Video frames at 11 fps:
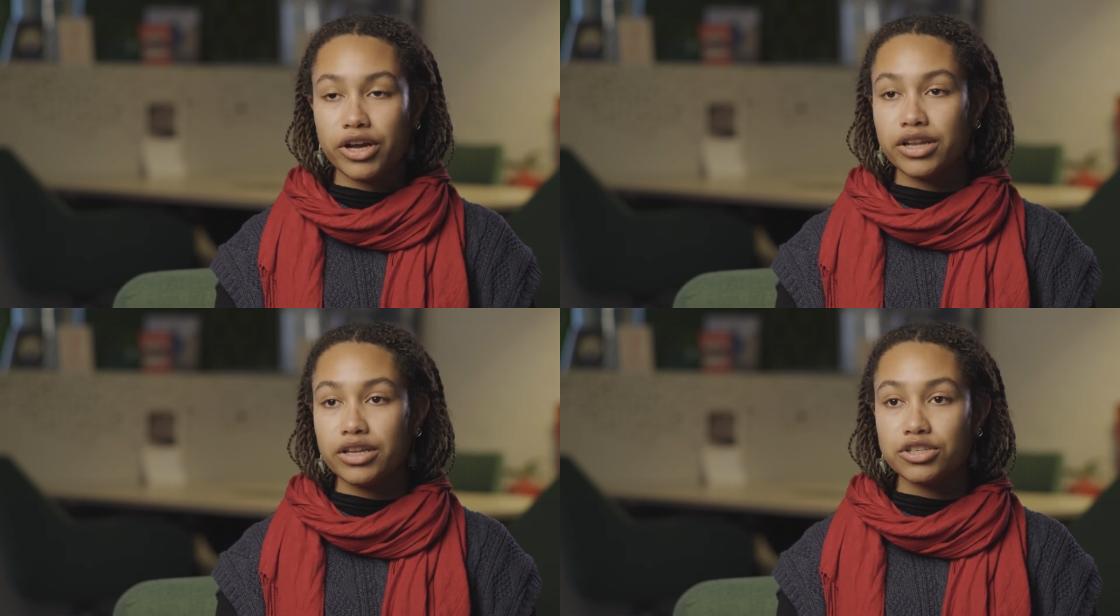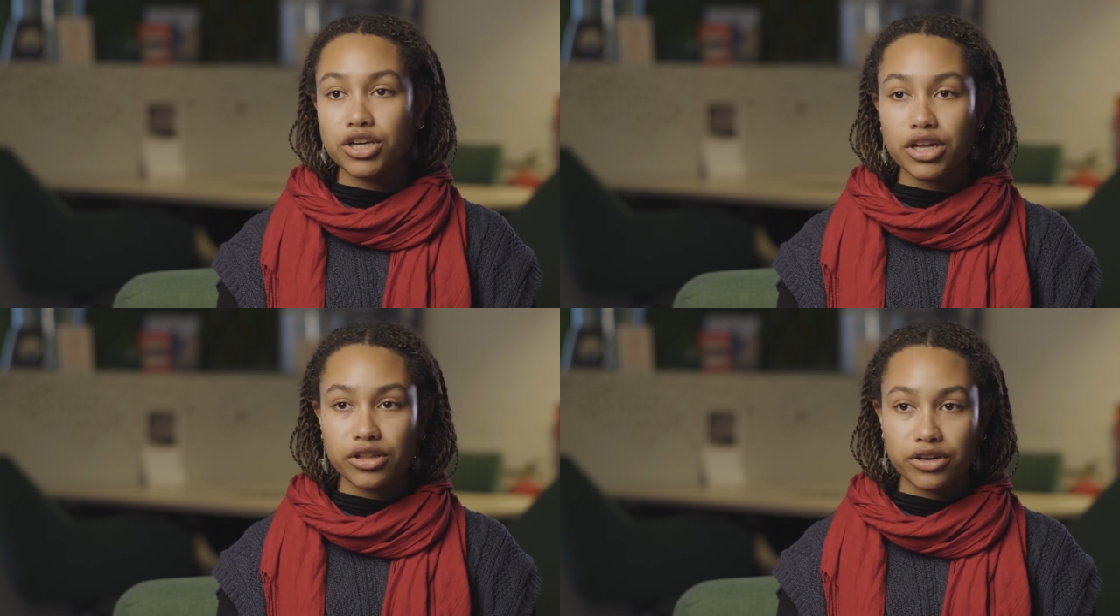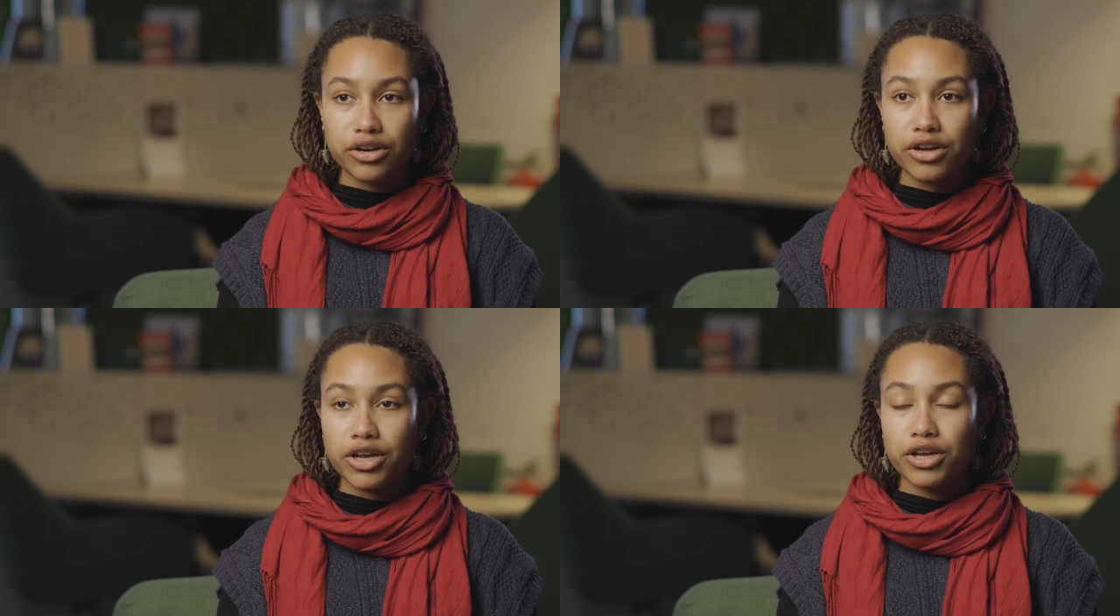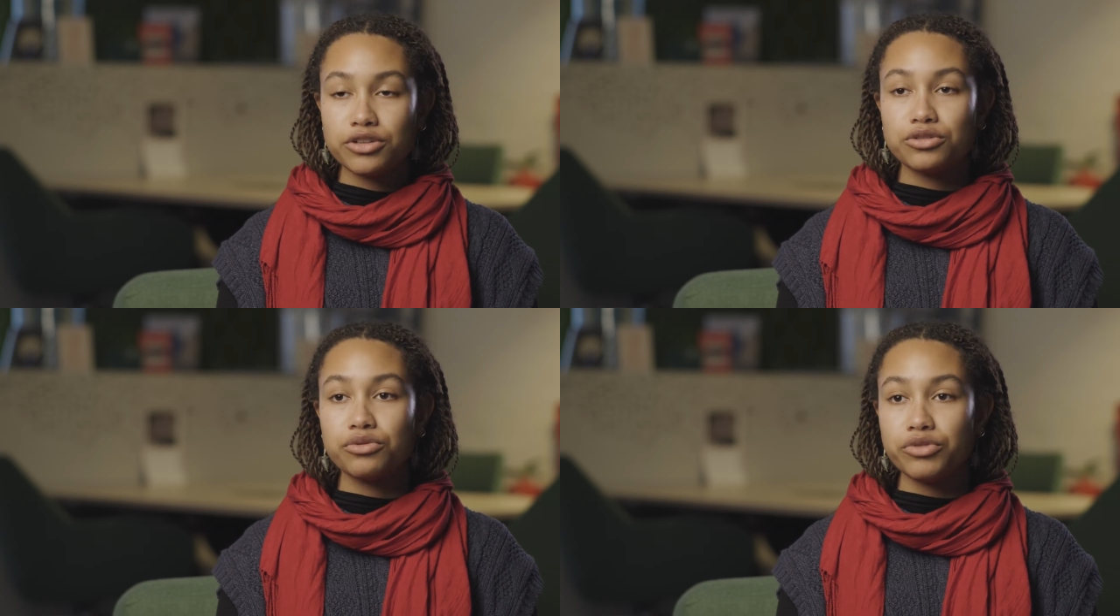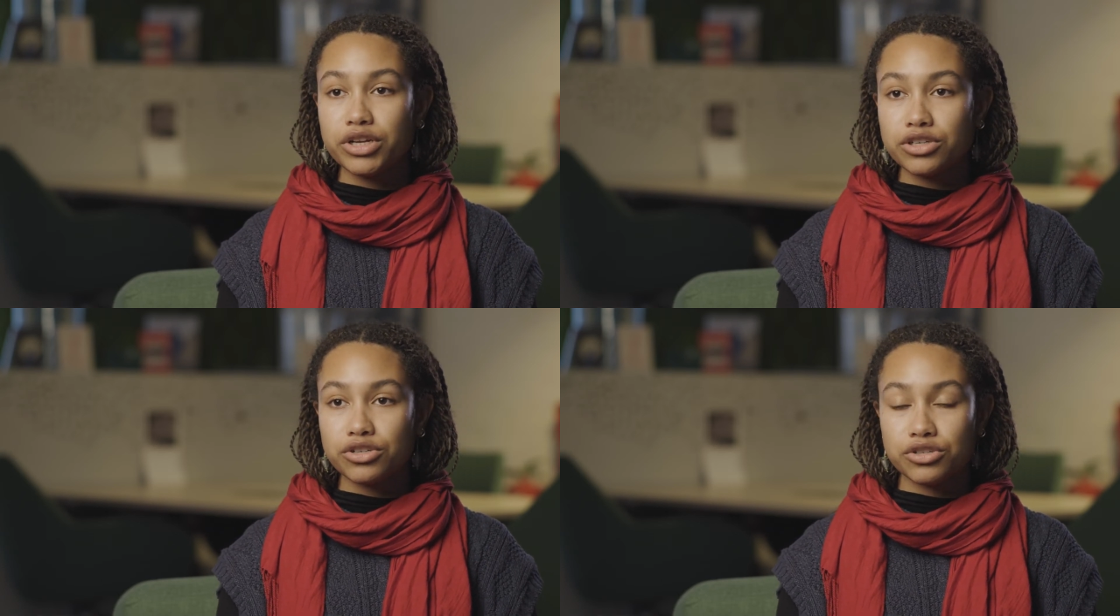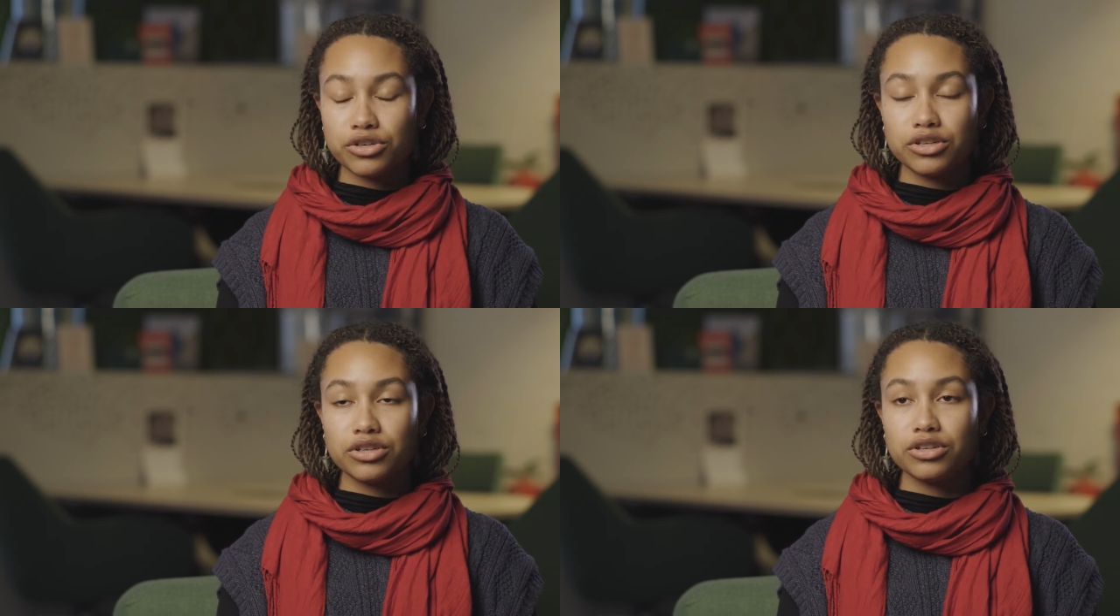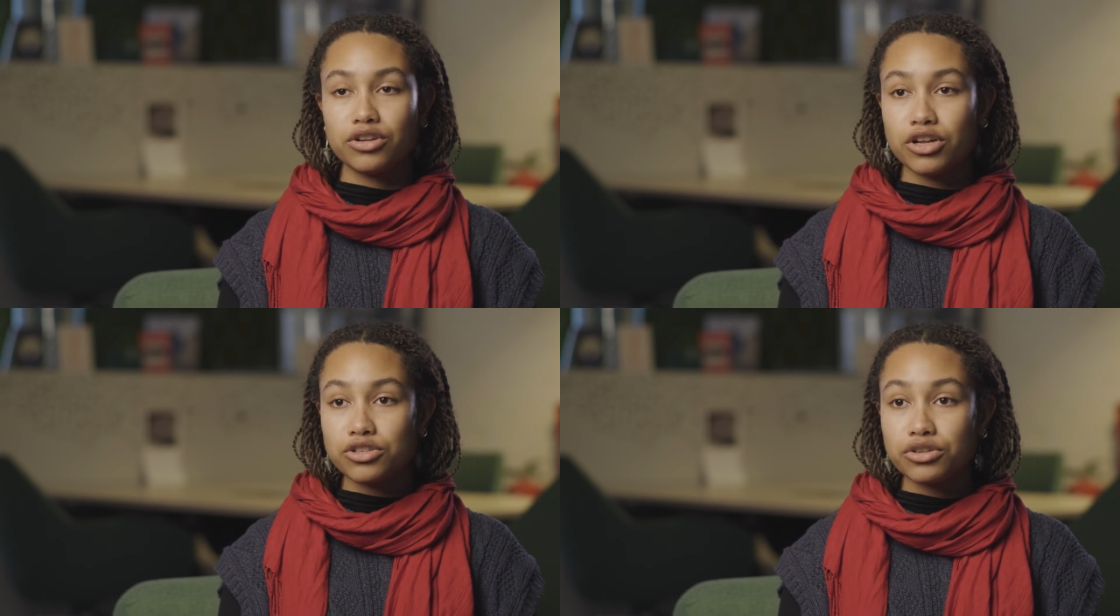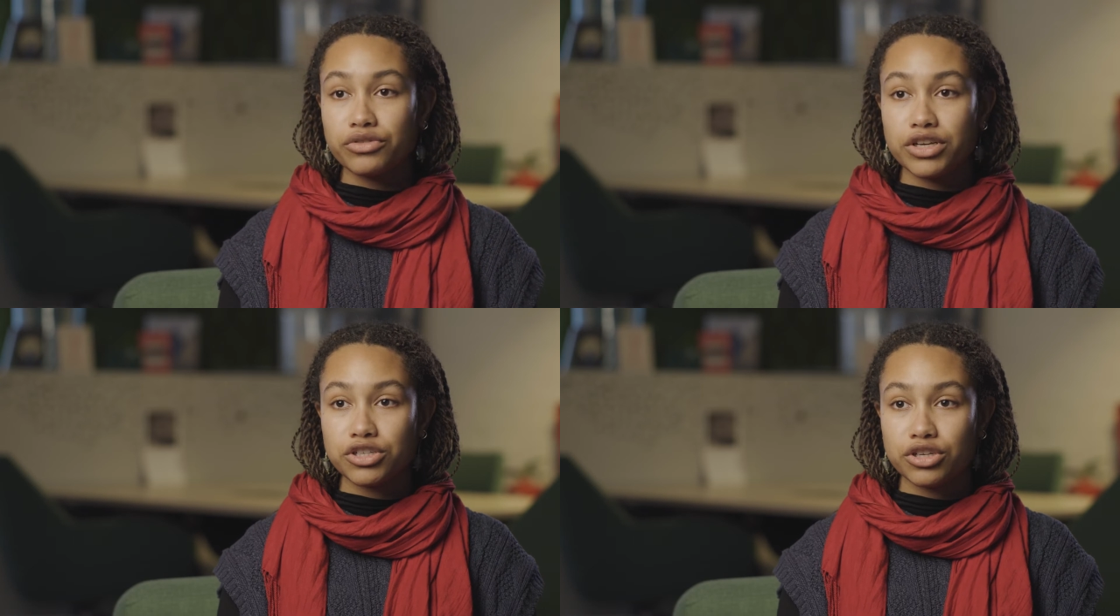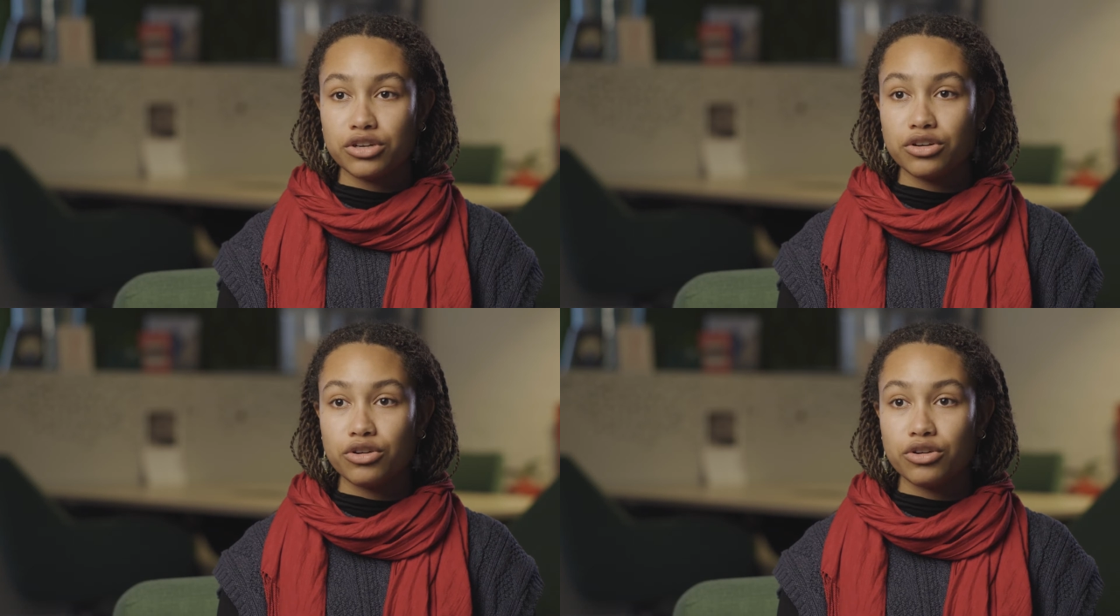and each other to reach certain conservation